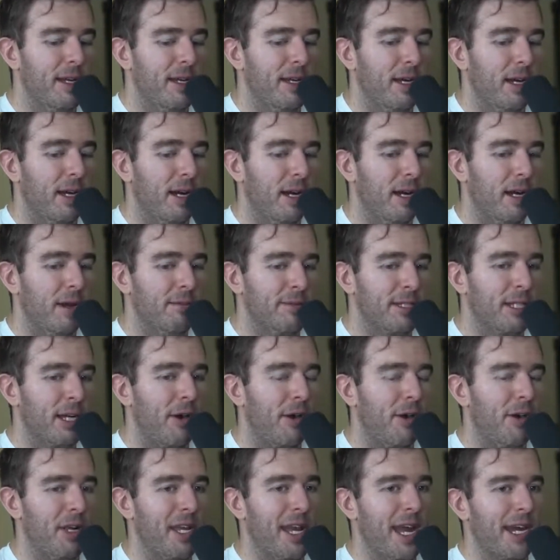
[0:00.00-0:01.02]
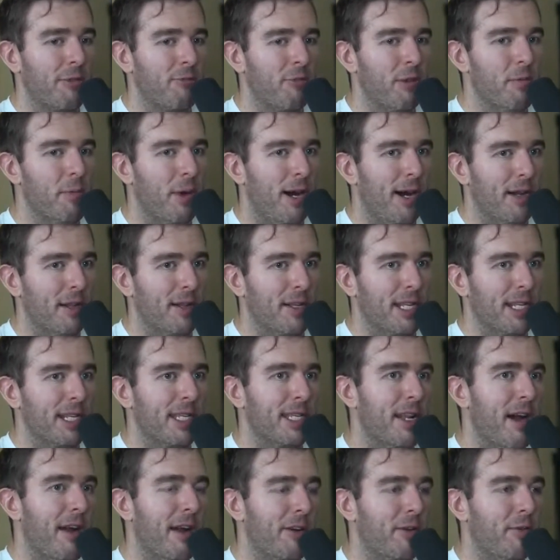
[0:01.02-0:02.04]
um, cardiac remodeling is
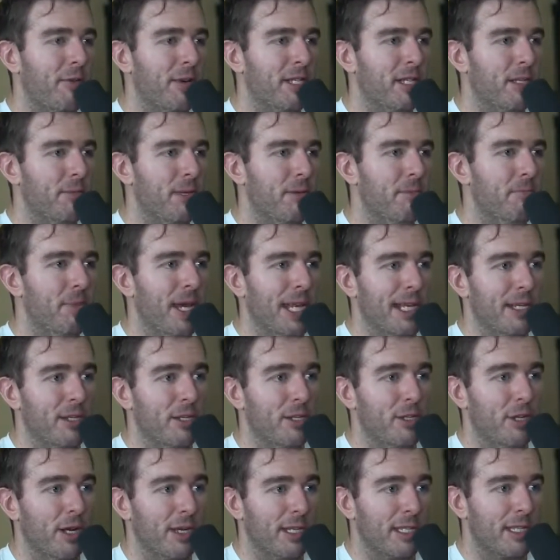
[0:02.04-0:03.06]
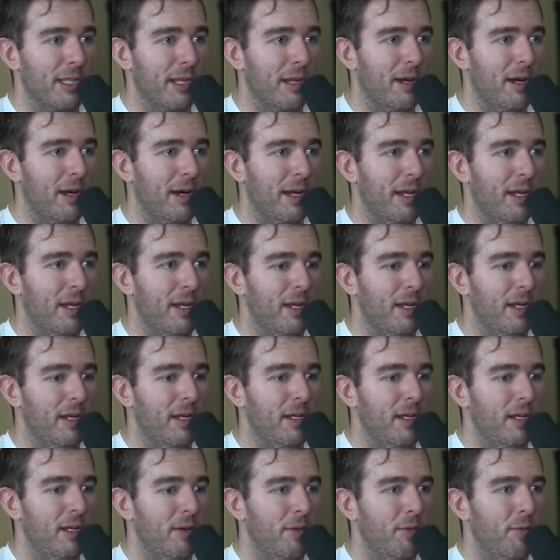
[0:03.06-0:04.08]
not going to be based just on
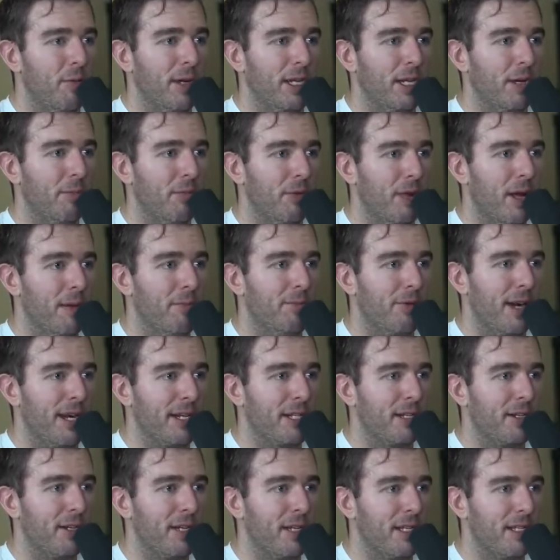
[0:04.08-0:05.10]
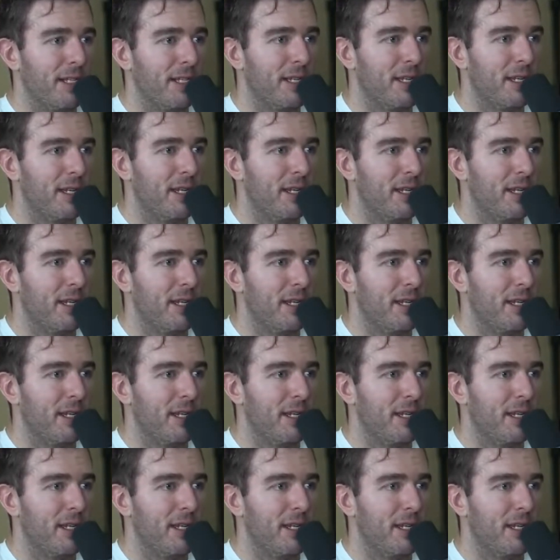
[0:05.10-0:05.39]
what your blood pressure is.